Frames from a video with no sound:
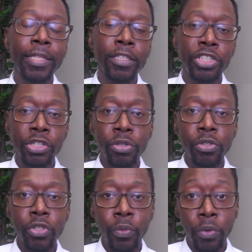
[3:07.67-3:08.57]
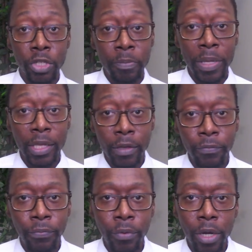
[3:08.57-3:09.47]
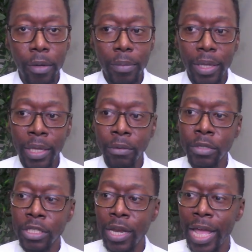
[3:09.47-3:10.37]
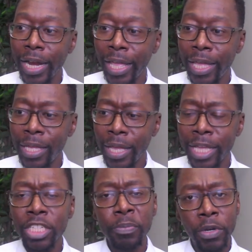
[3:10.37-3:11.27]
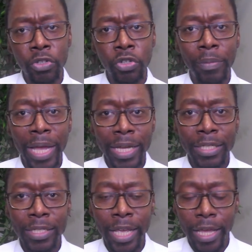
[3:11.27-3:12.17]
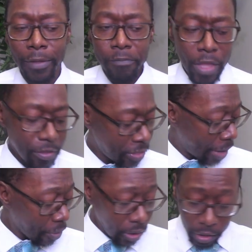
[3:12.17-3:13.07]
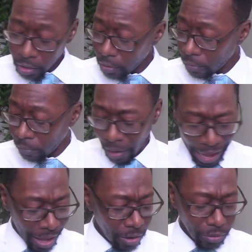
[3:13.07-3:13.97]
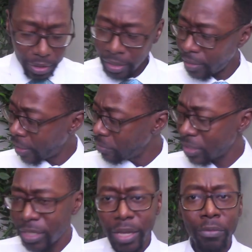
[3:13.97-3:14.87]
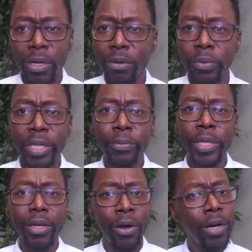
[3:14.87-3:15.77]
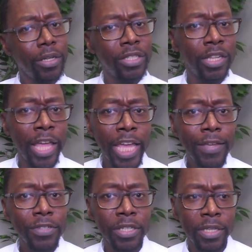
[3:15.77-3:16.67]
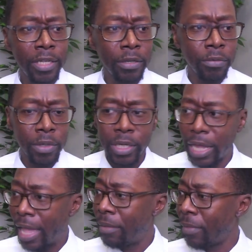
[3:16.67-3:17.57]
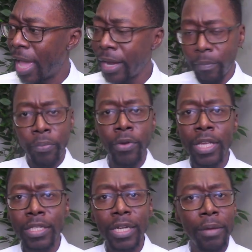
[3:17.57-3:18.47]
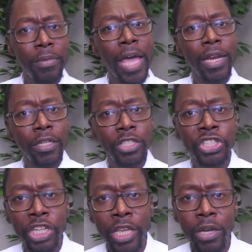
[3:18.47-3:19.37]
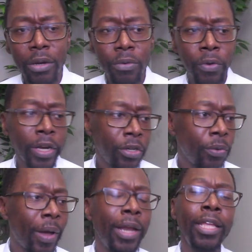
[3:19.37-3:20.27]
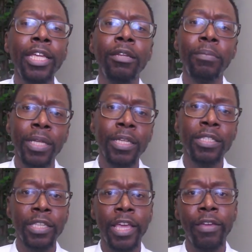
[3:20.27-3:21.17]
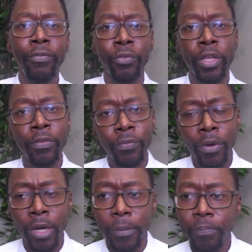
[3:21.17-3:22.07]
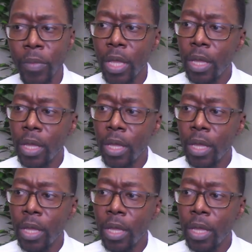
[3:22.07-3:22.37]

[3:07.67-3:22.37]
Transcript: that the Jews were speaking from, it was not a spiritual mindset. They were looking around and they were saying, well, we aren't slaves to anyone. I'm not in prison. I'm not in jail. What do I need to be set free from?